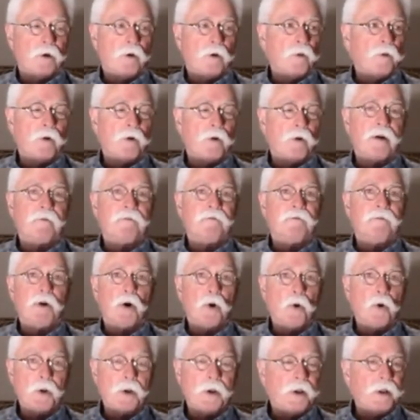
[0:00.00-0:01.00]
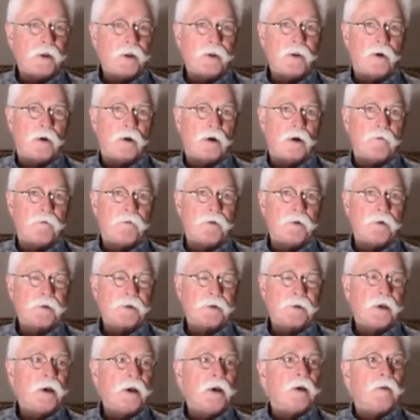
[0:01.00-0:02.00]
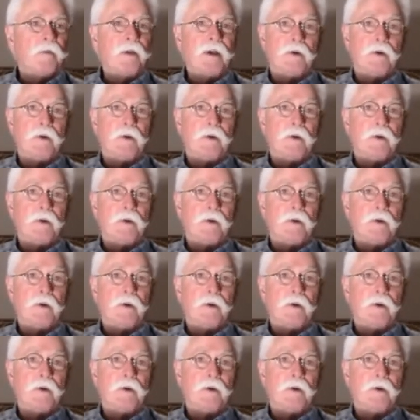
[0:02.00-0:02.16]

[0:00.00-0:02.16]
No, they're not voted into office.